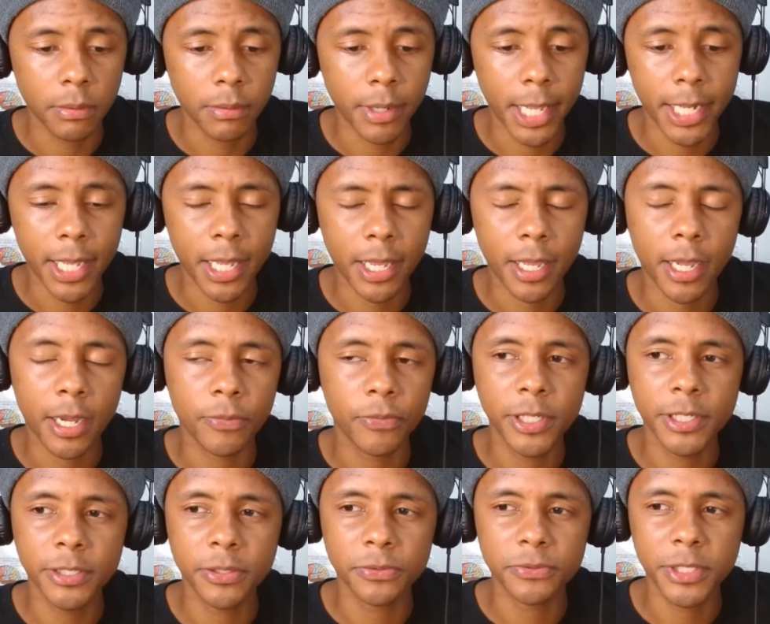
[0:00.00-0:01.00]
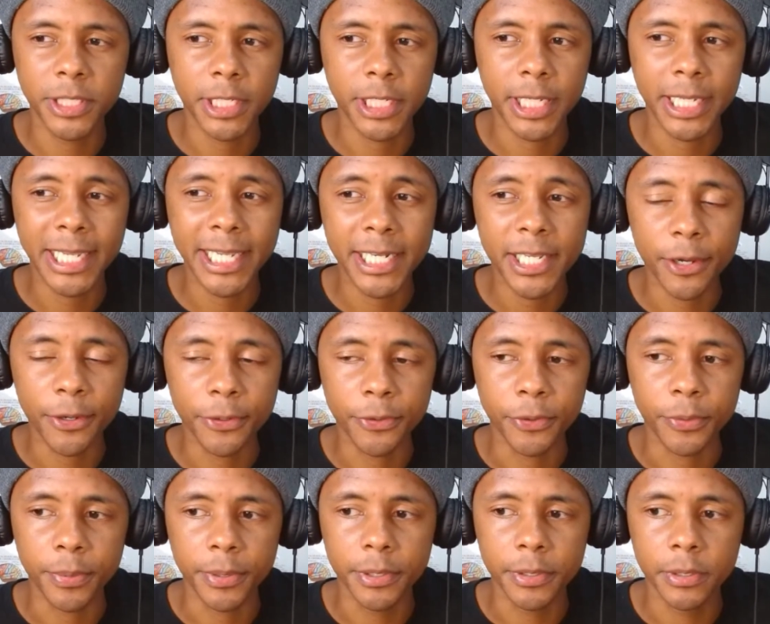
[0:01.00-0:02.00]
I really don't think any
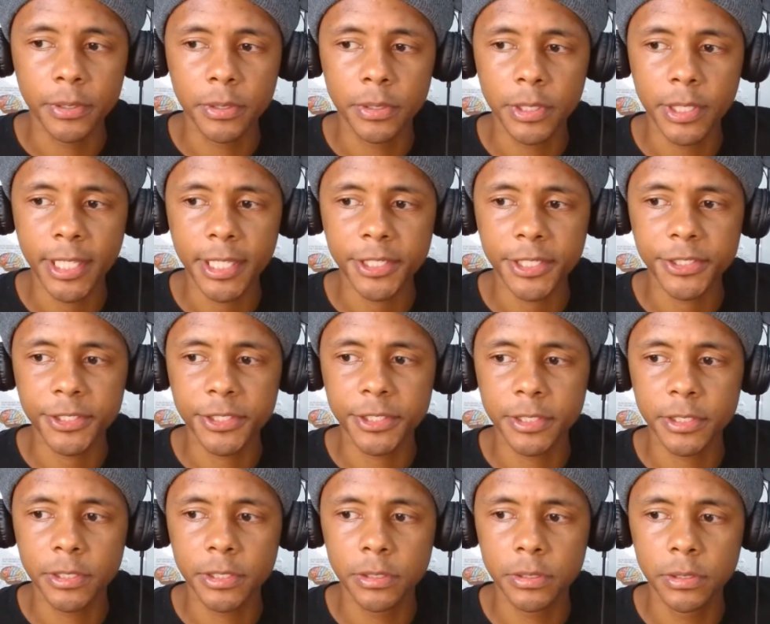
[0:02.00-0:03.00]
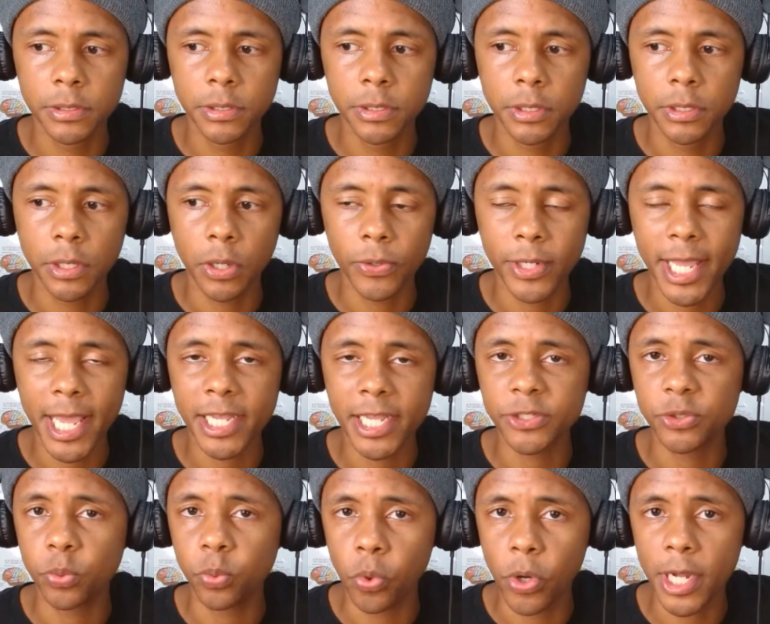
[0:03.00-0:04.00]
herb is only
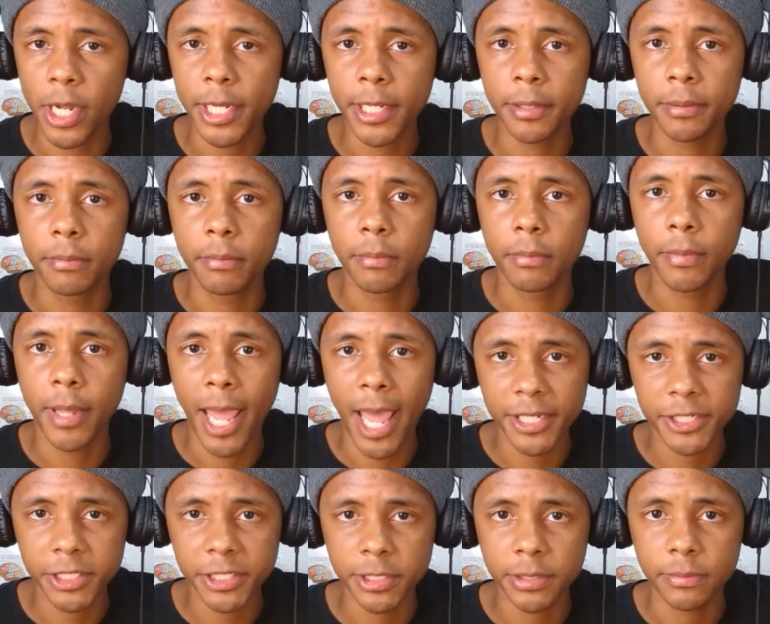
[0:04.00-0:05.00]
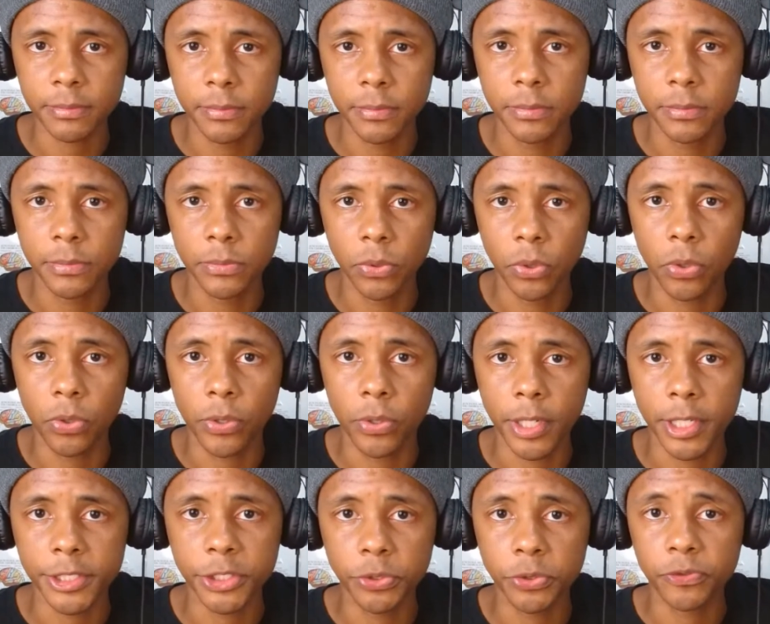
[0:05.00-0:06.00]
has one action or
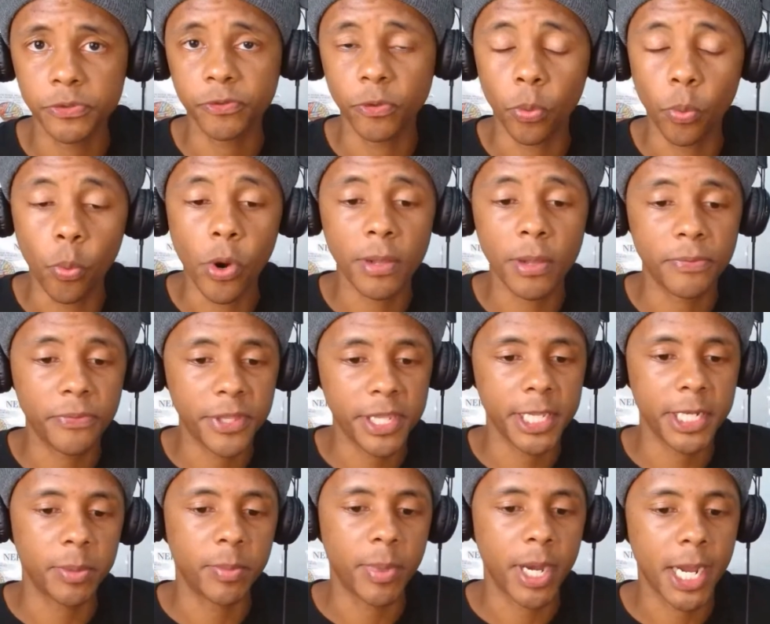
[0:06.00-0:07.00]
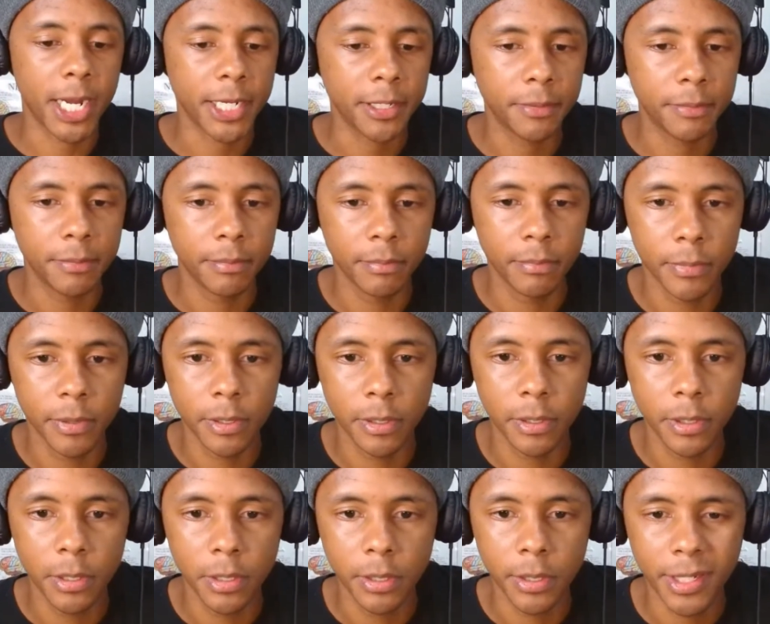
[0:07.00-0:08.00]
is used for one thing in the body.
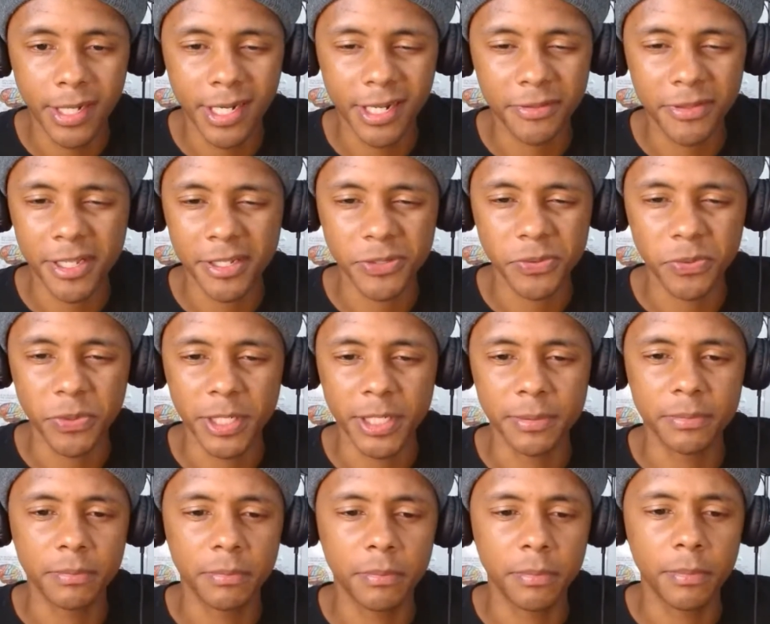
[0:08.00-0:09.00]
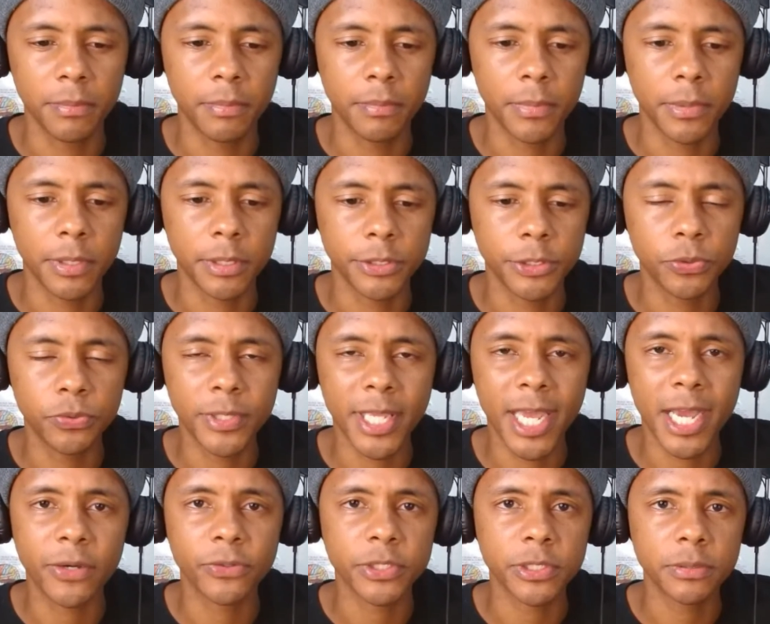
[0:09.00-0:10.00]
And I think is what
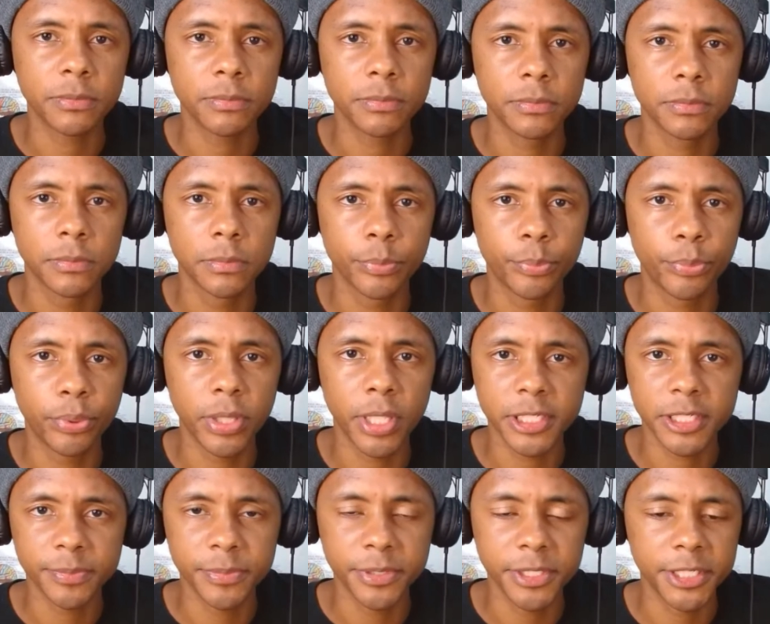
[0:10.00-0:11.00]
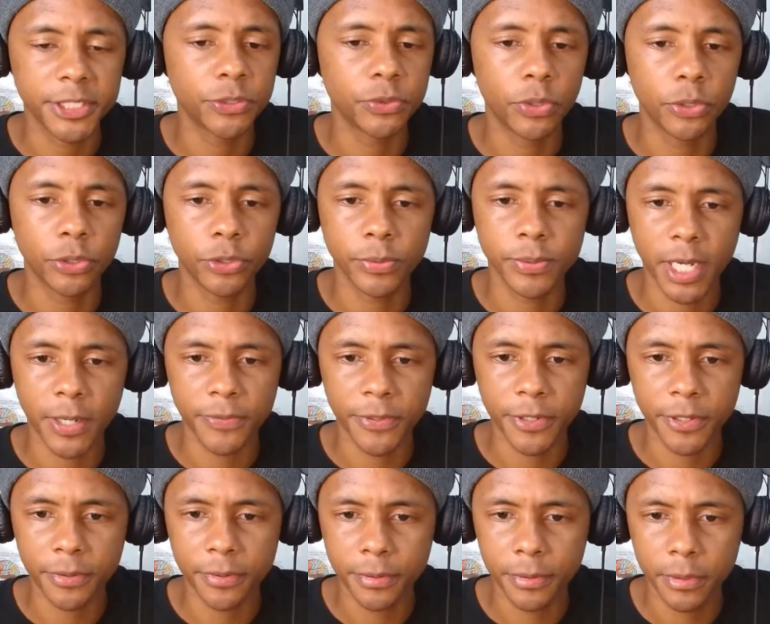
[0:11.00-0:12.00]
2,000 plus medicinal herbs out
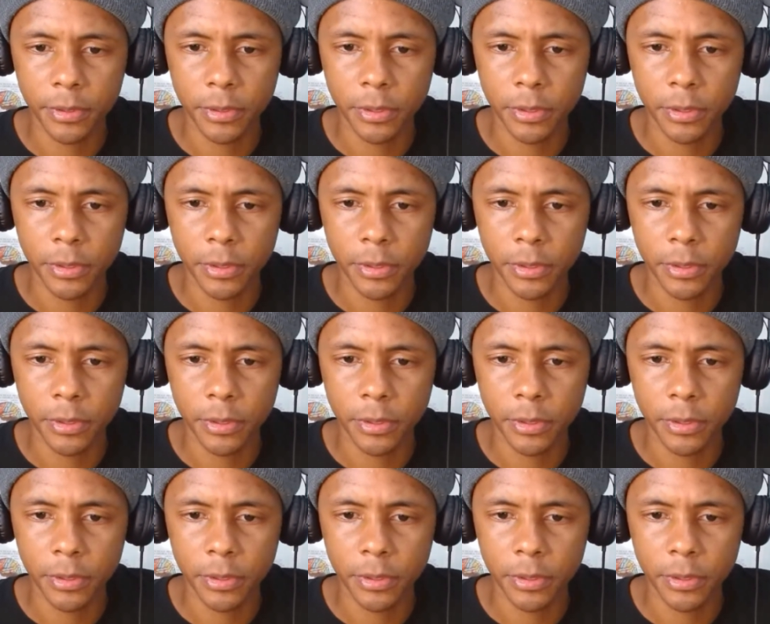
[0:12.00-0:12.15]
there.